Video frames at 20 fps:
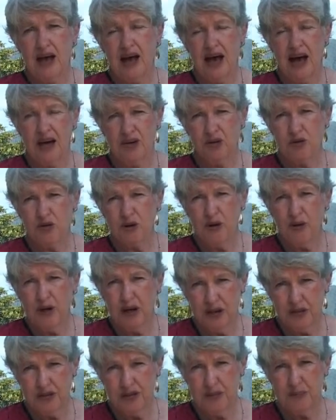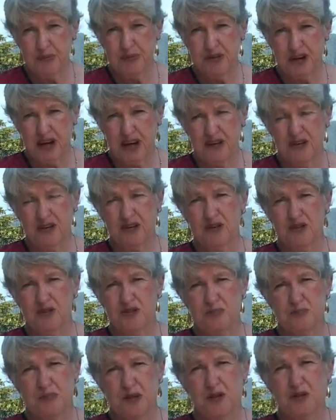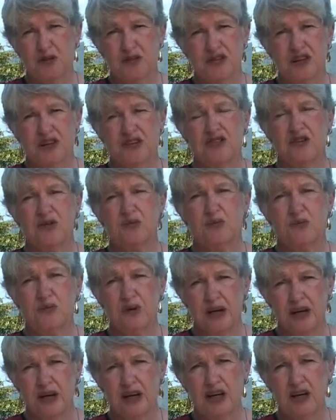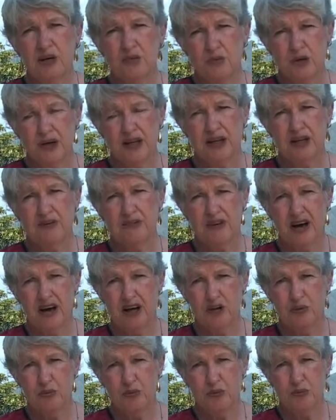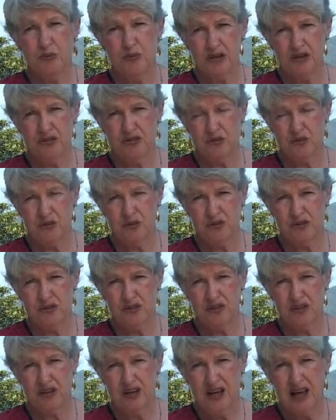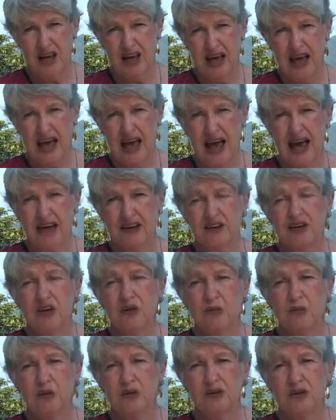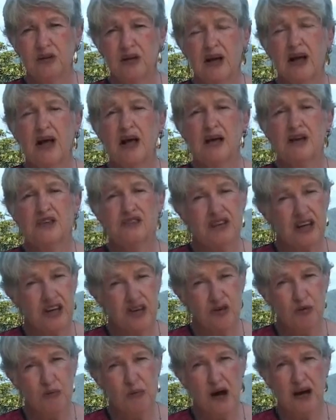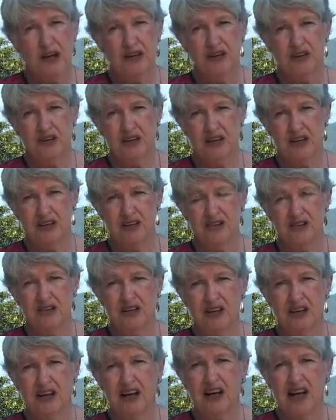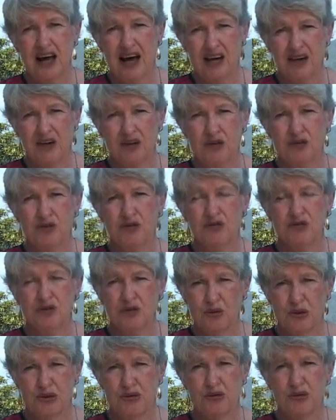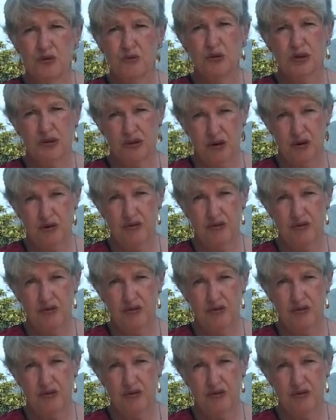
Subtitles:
How to Grow Healthy Potatoes, because that's a really, really valuable resource, and it will set your mind at ease and allow you to do it with